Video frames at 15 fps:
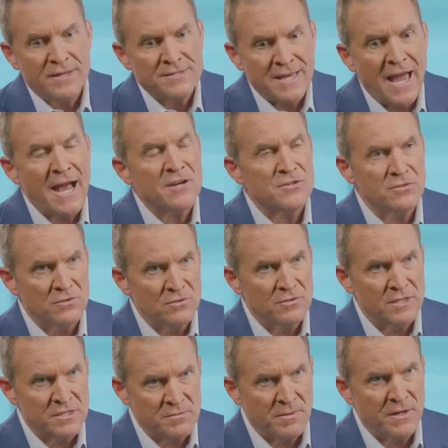of a
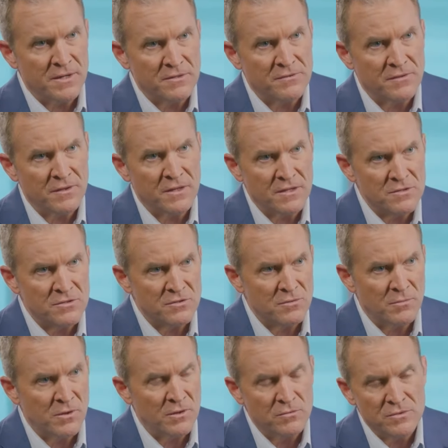transactional experience for the
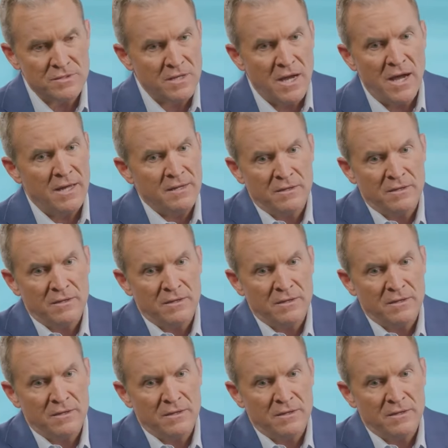consumer. It was